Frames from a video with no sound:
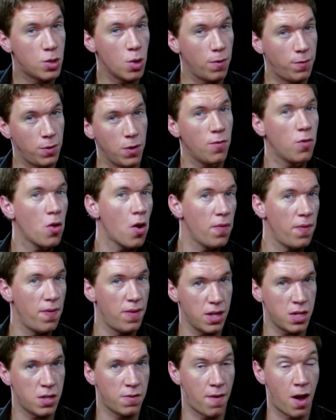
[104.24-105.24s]
So if you've
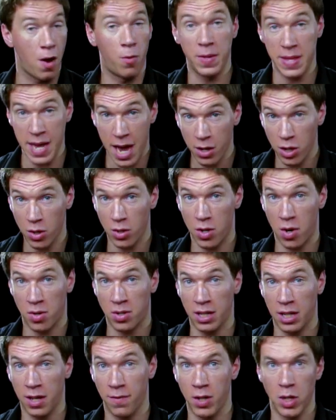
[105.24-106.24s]
gotten this far without your
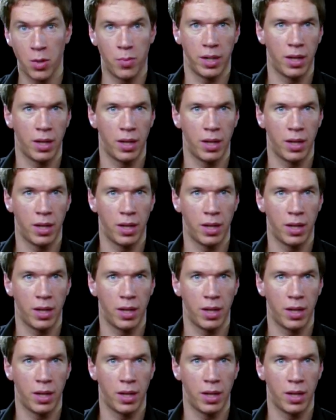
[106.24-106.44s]
doctor giving